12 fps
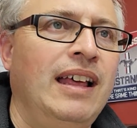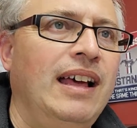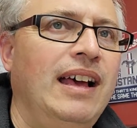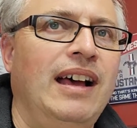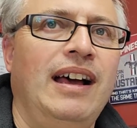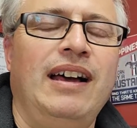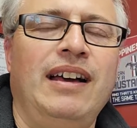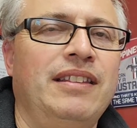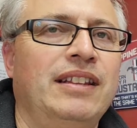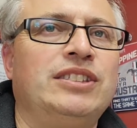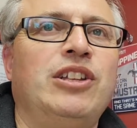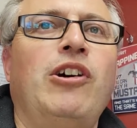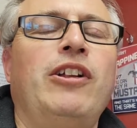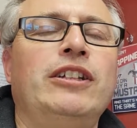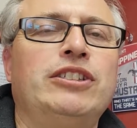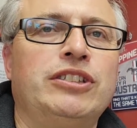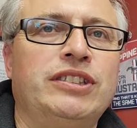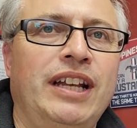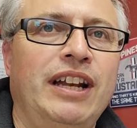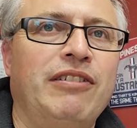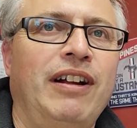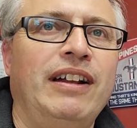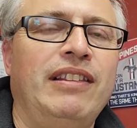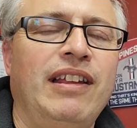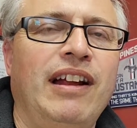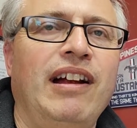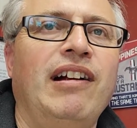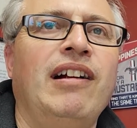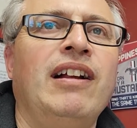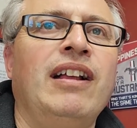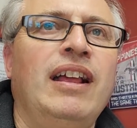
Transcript: The solenoids are sitting right there.